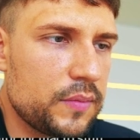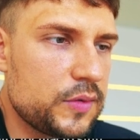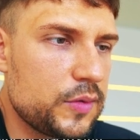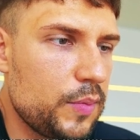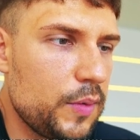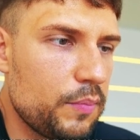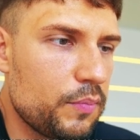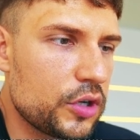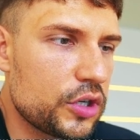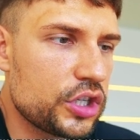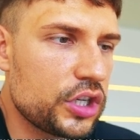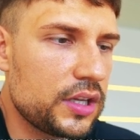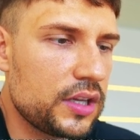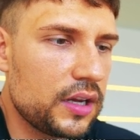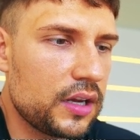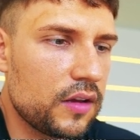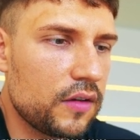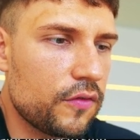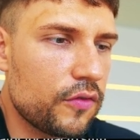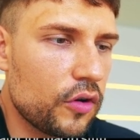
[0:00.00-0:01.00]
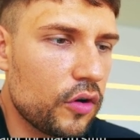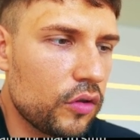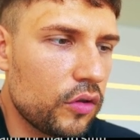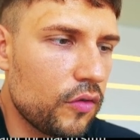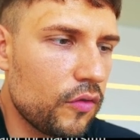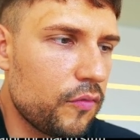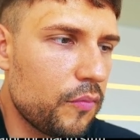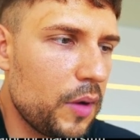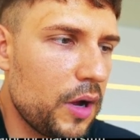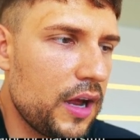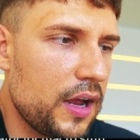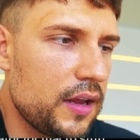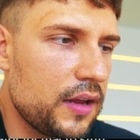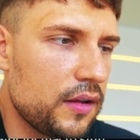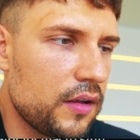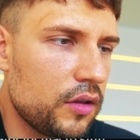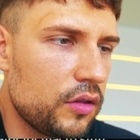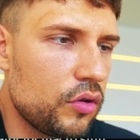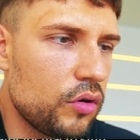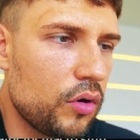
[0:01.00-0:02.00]
people shitting in front of my
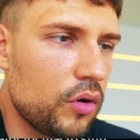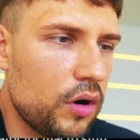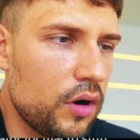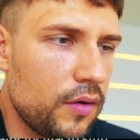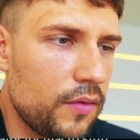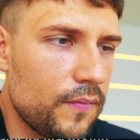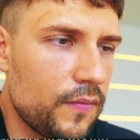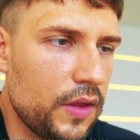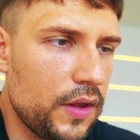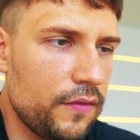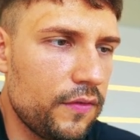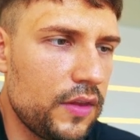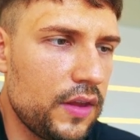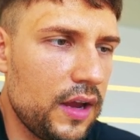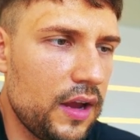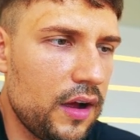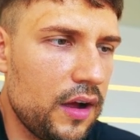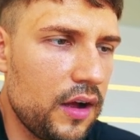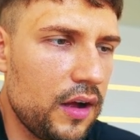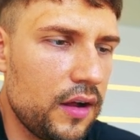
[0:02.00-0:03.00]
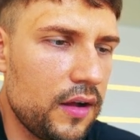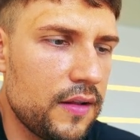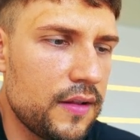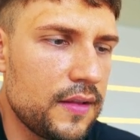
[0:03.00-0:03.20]
door if they are